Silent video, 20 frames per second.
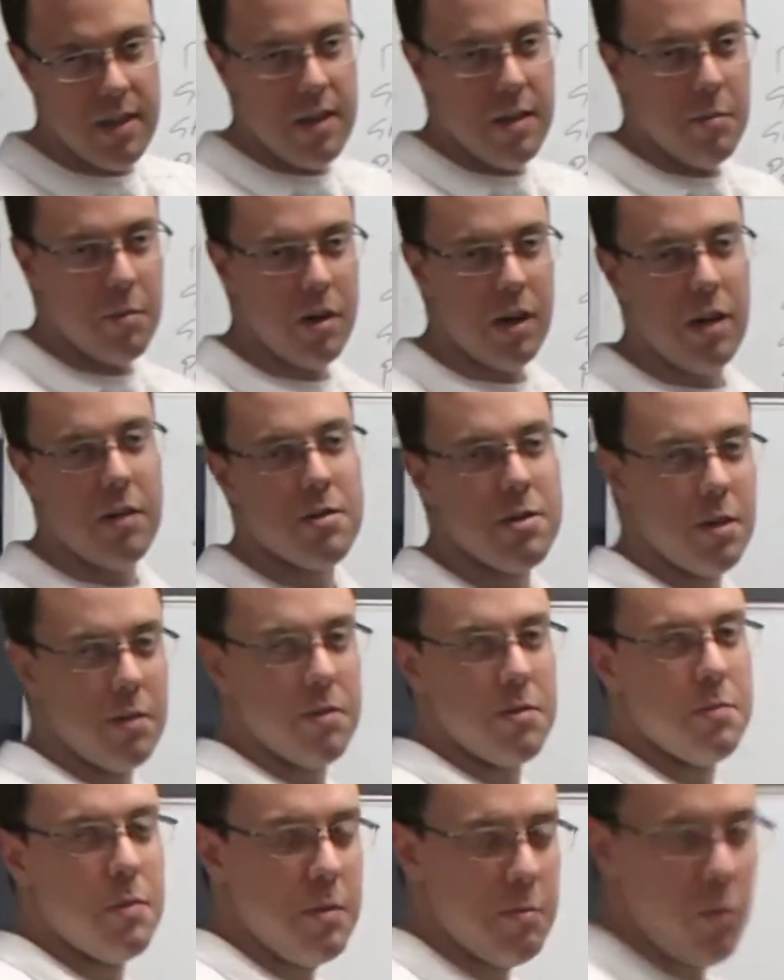but I
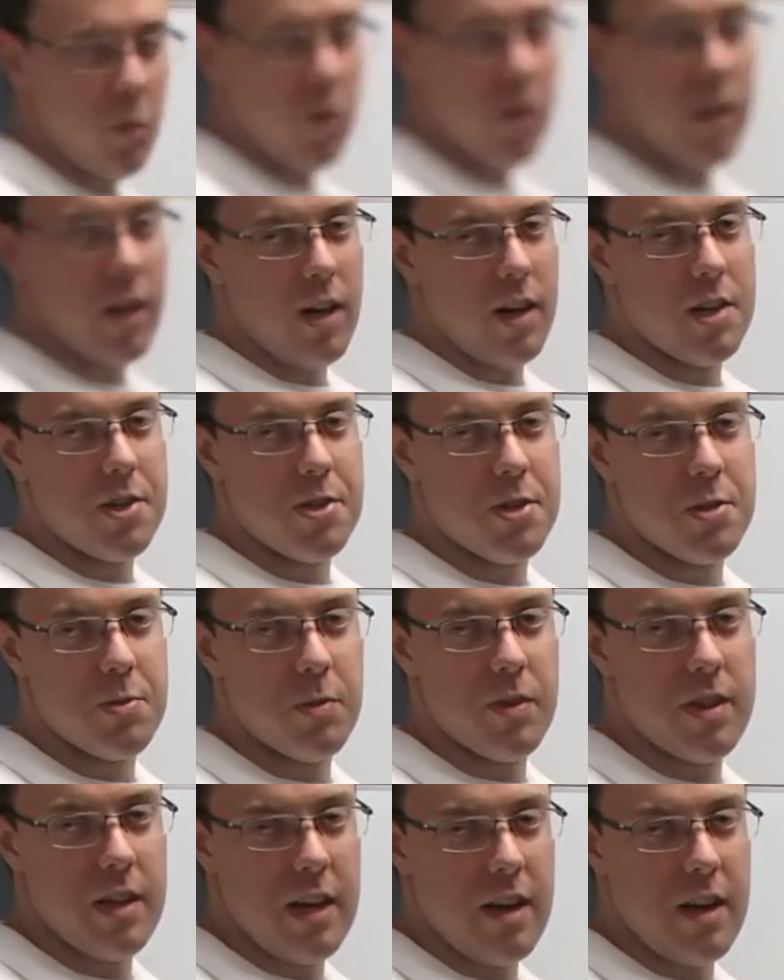always be more cautious with that.